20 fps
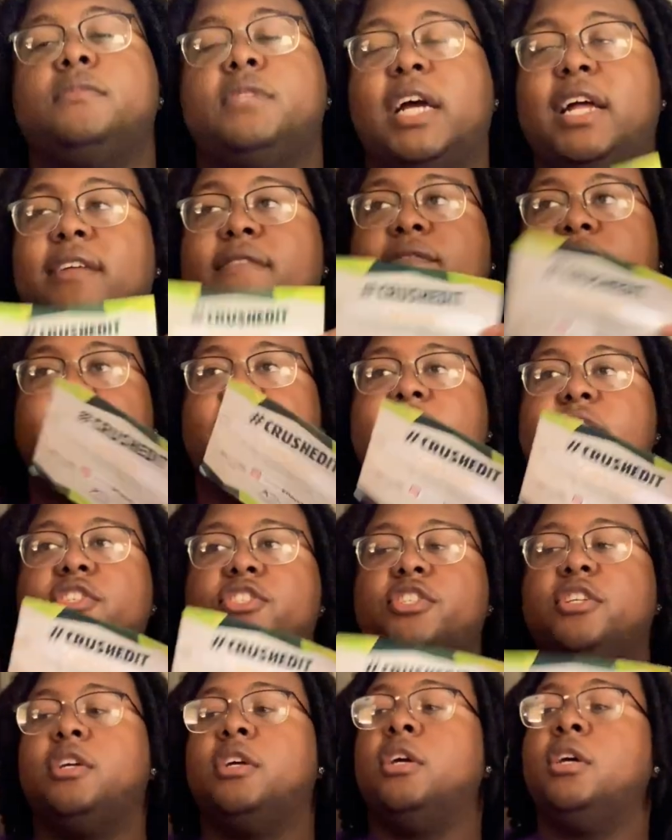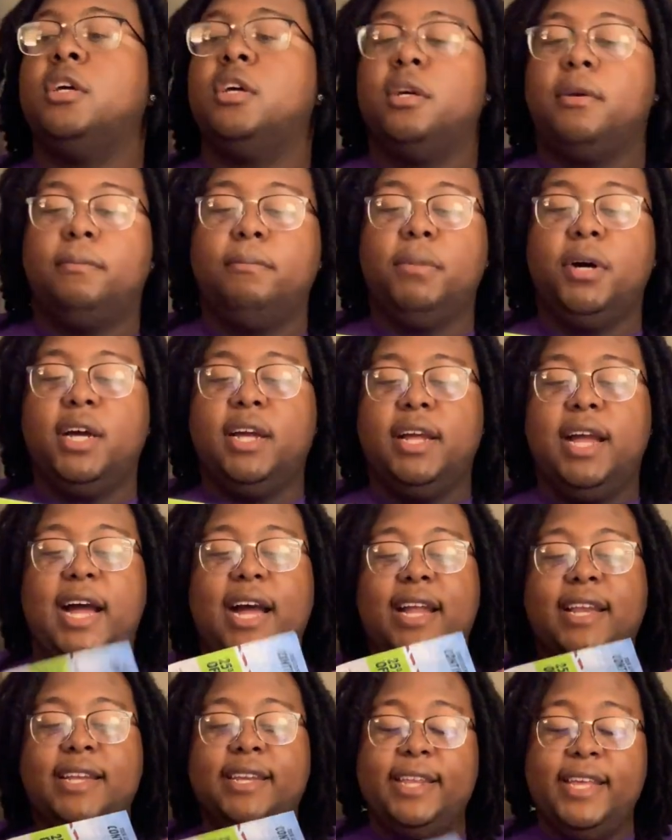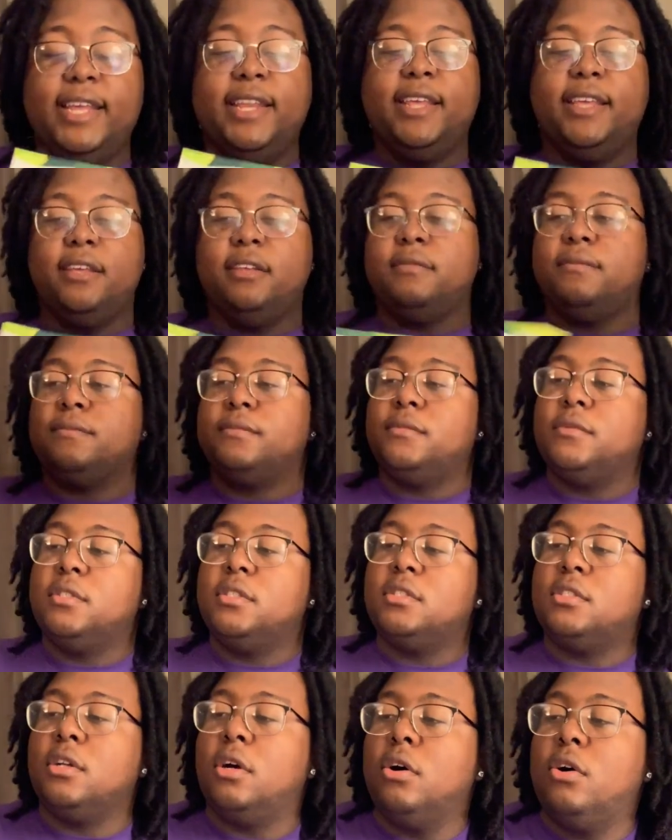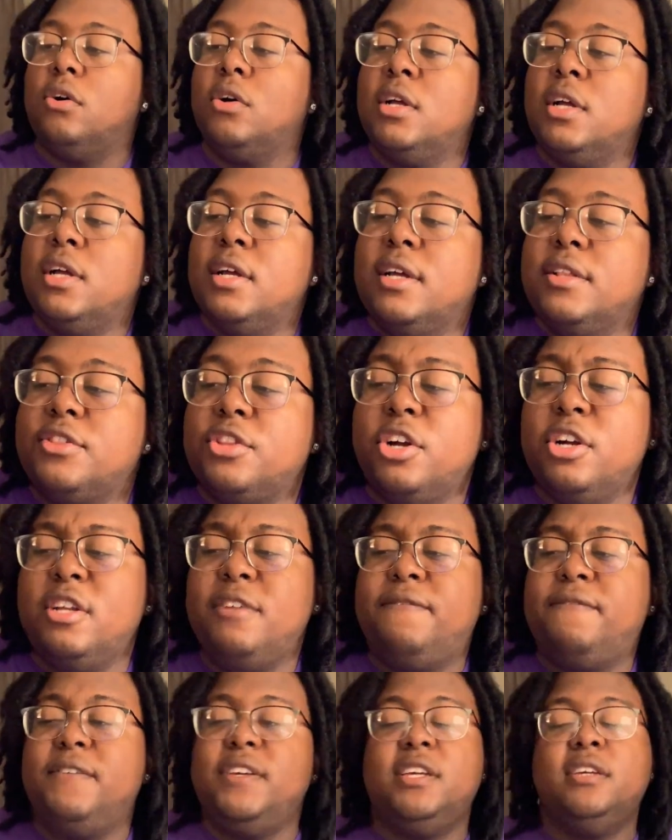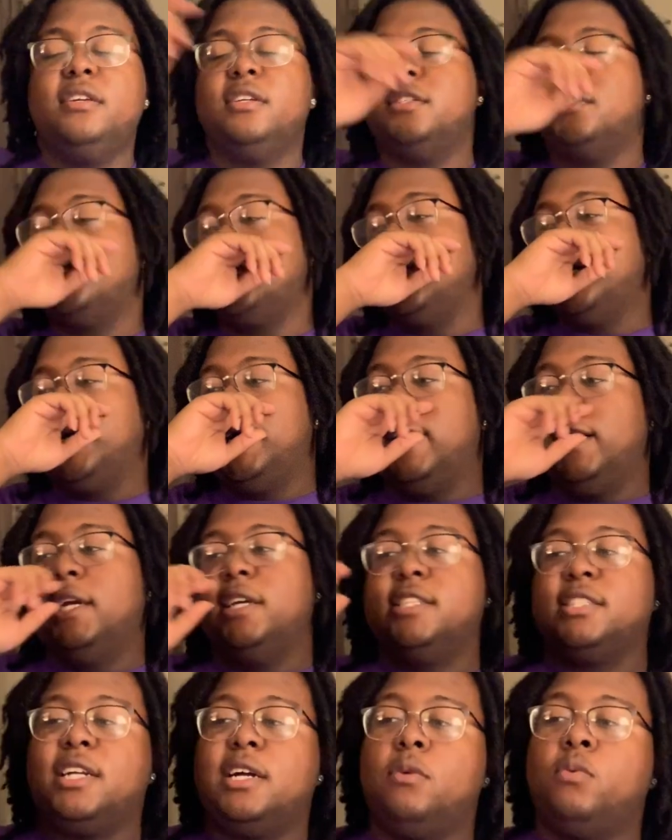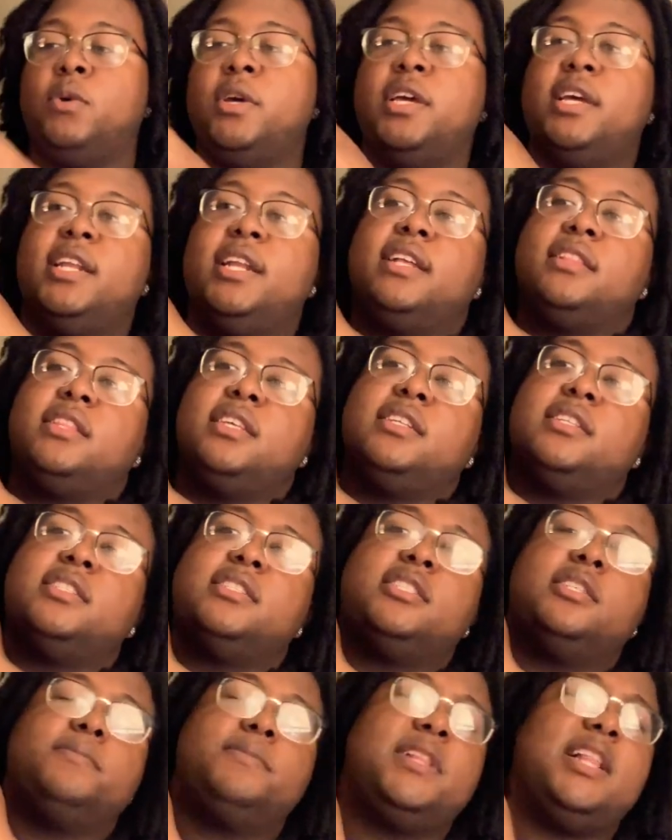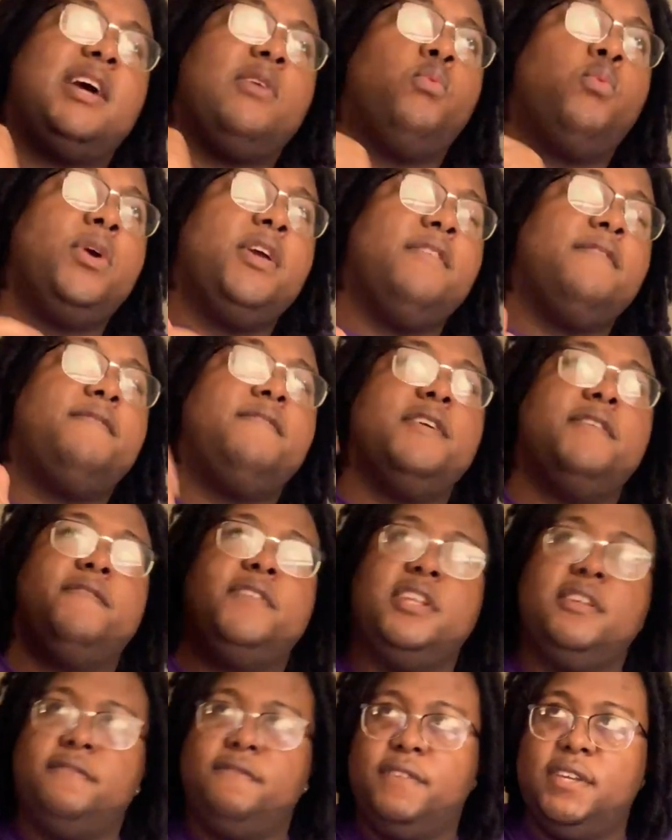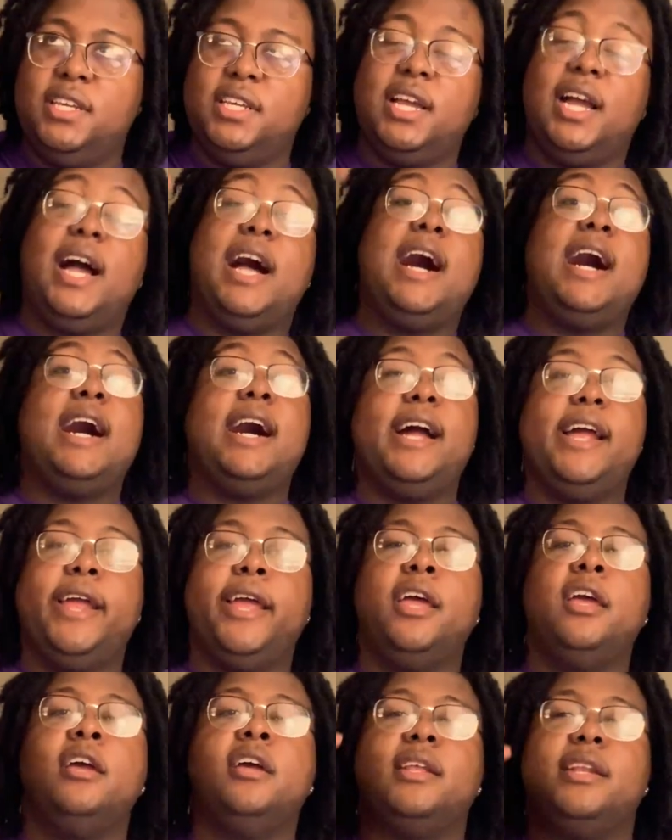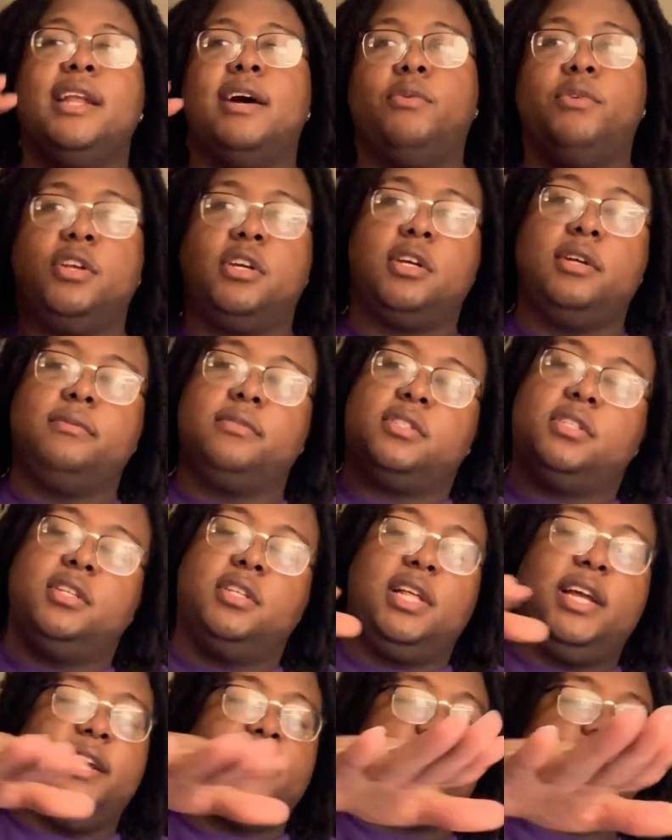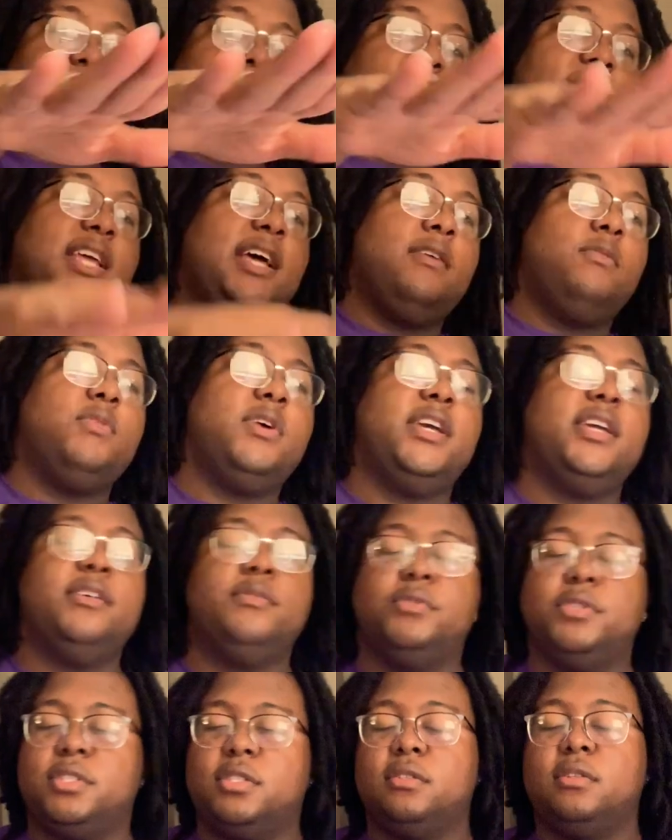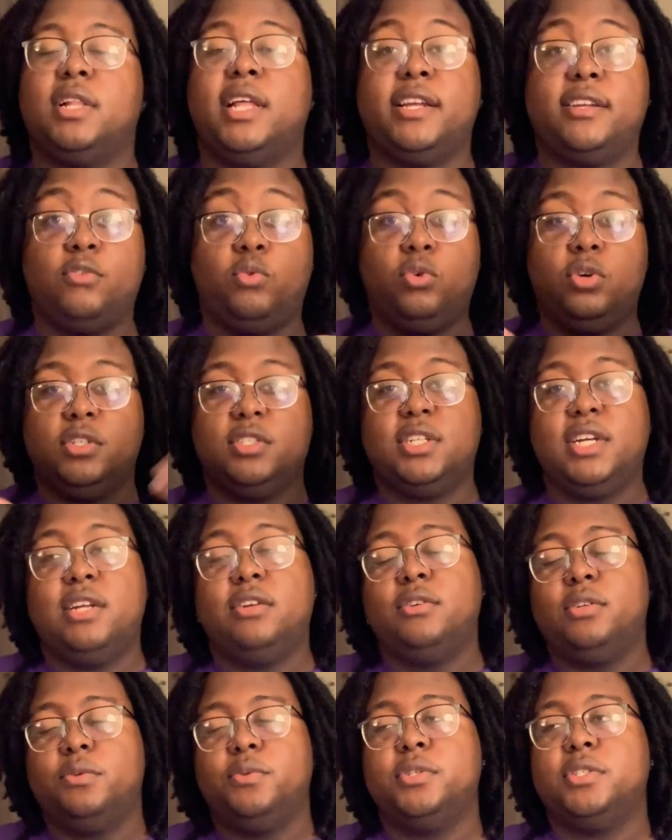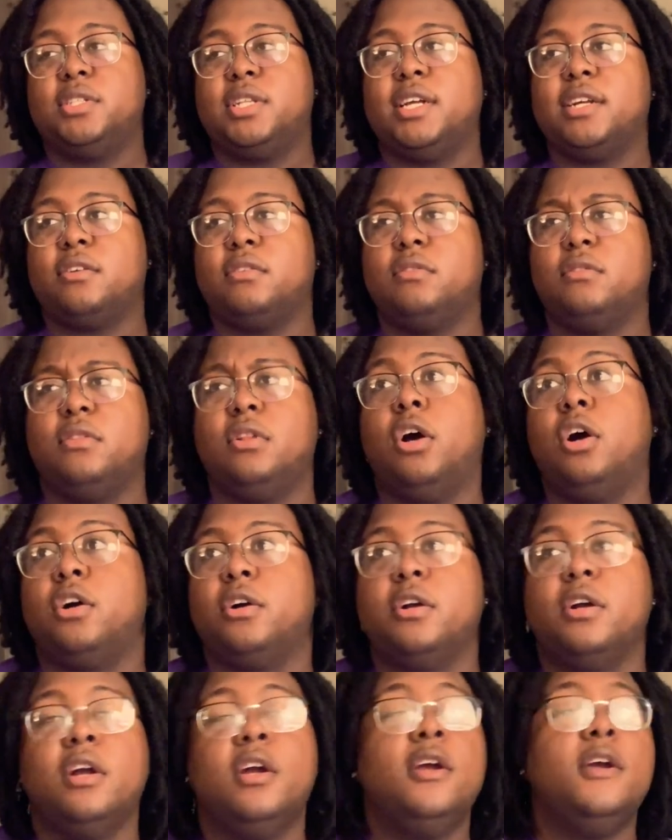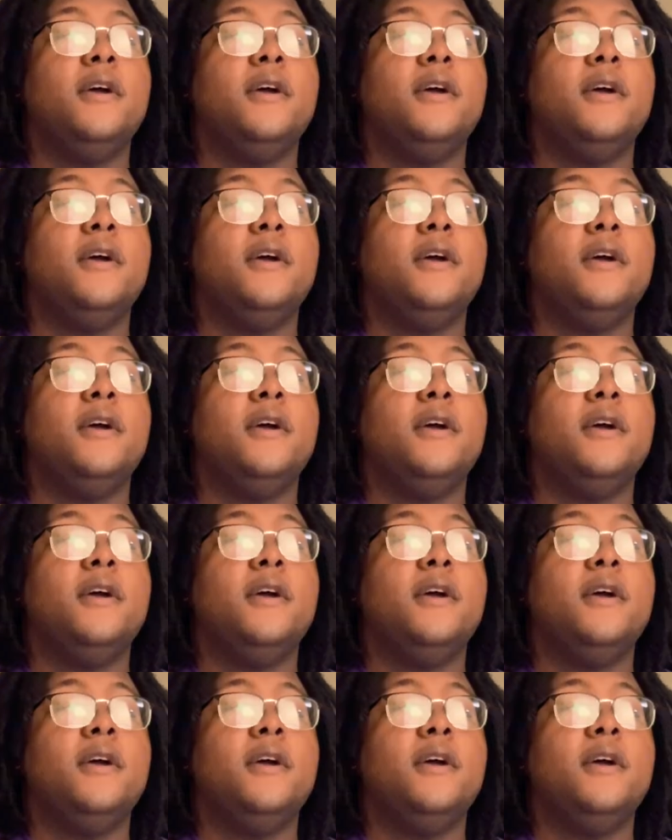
I didn't finish it, but I did it. So 30 feet is the highest I went, and I think the zip line went 50 feet high. Now, when it comes to like that way, it was like horizontal, it was like longer.